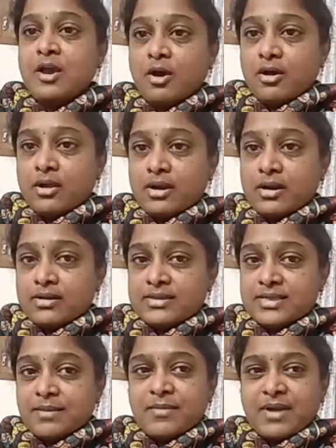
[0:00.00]

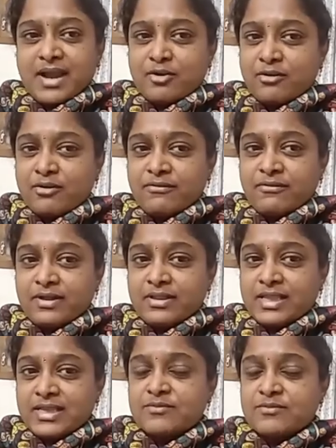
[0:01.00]
or some kind of
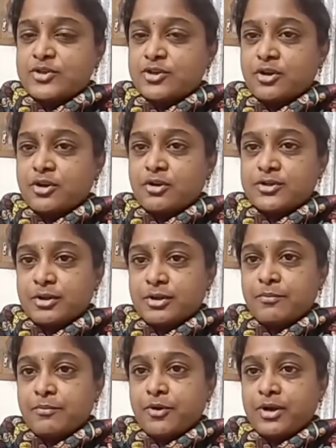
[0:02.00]
things which are not so
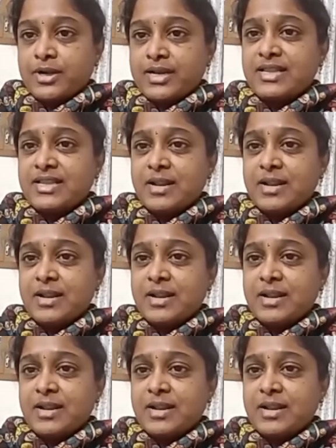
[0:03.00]
important.